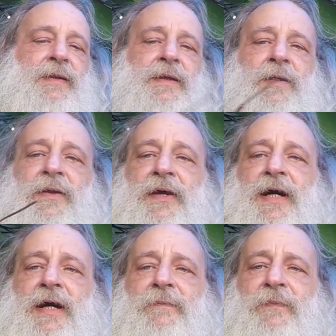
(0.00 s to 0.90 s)
Kill
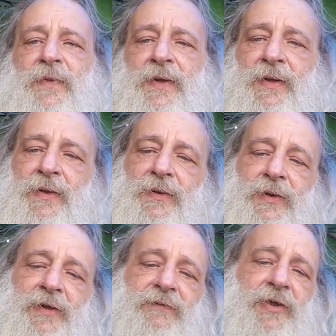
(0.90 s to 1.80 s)
that,
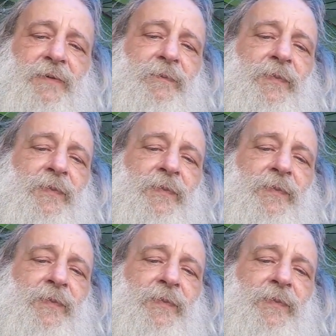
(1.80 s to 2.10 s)
leave it.